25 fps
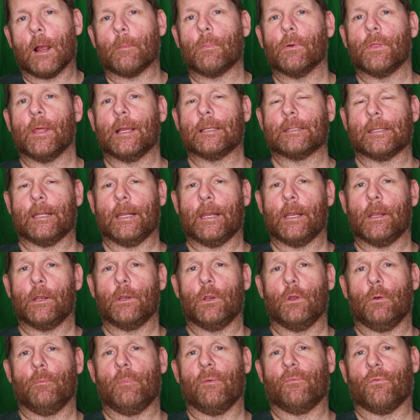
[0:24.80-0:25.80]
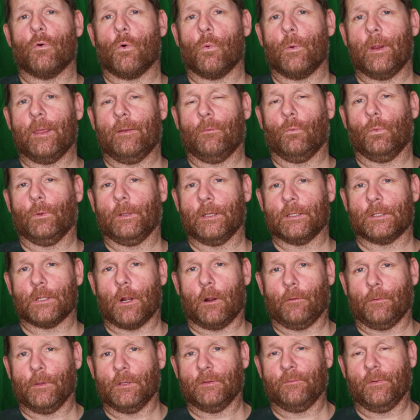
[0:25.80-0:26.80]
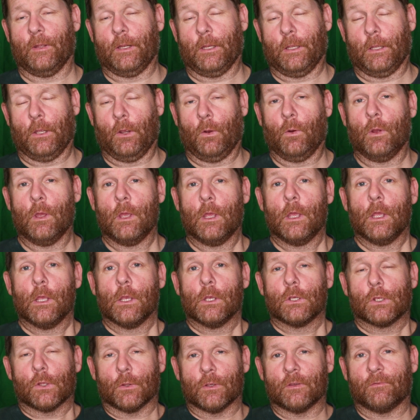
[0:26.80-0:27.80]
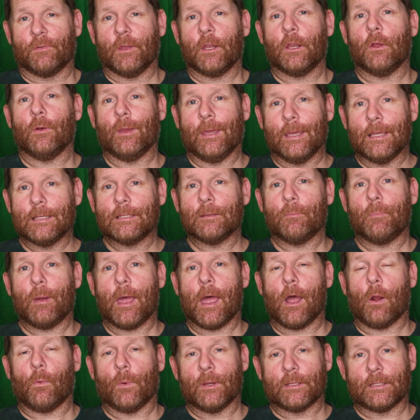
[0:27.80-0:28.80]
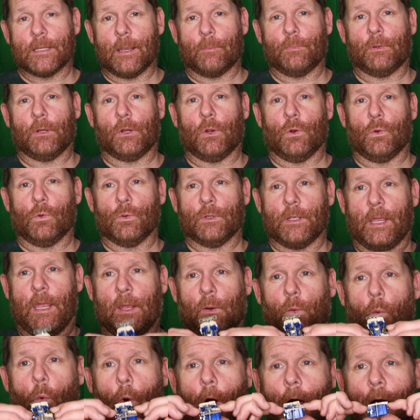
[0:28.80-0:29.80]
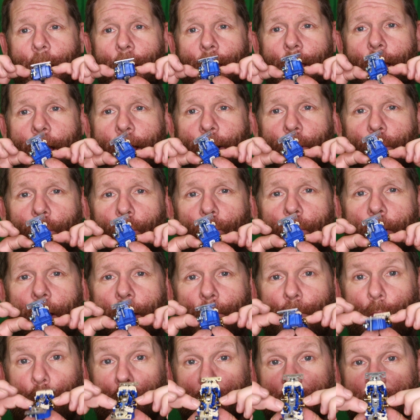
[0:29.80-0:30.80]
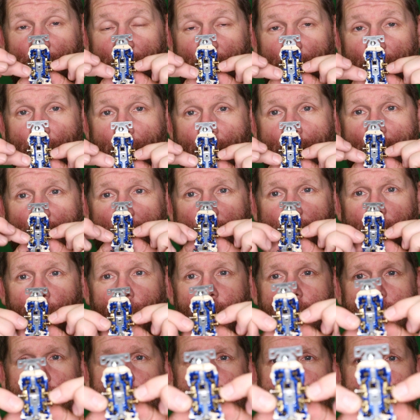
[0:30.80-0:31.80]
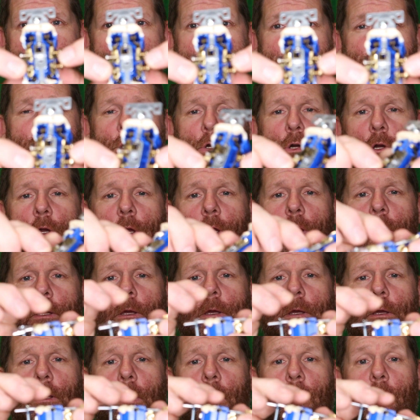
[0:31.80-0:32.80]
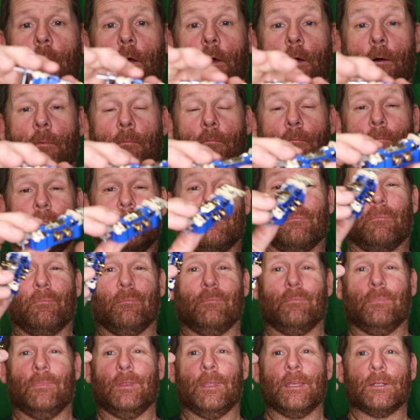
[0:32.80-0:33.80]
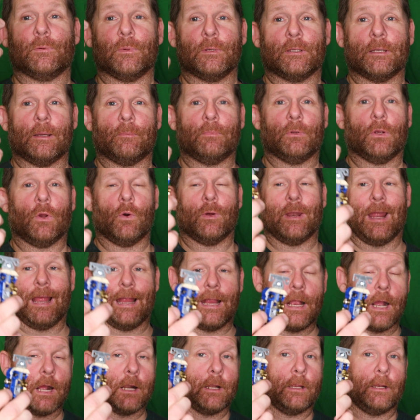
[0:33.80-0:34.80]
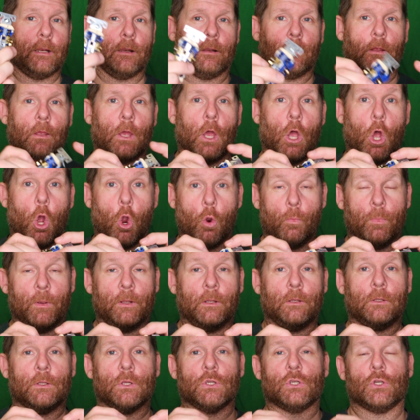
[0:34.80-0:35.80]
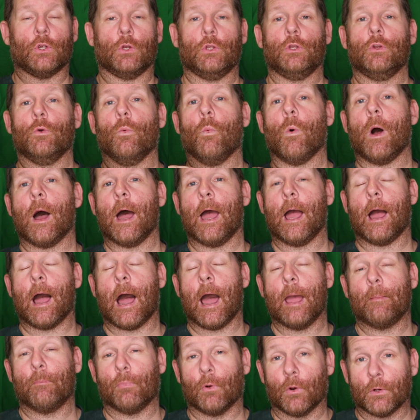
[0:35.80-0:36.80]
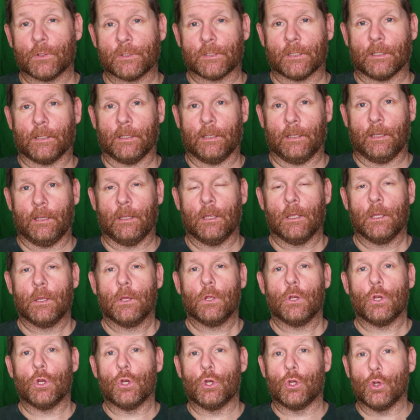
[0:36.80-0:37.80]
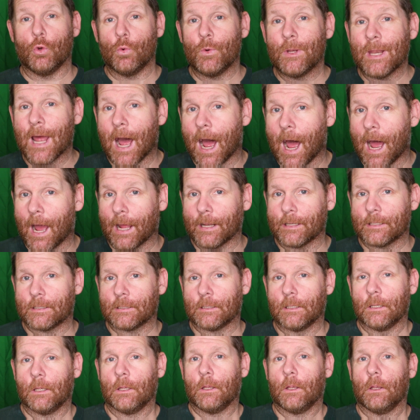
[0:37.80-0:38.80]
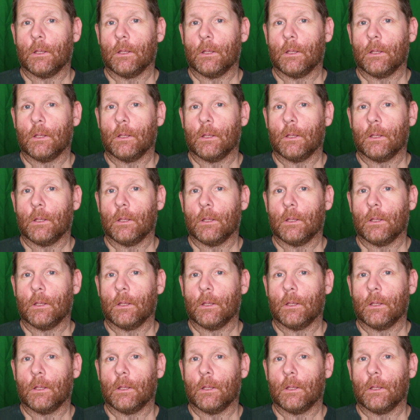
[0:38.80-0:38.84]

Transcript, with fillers: a couple things I need to do before we even really start in this video. So this video is about receptacles and why I do not push in the back. And then what I did, I took um, this receptacle and I cut it open to show you why I personally do not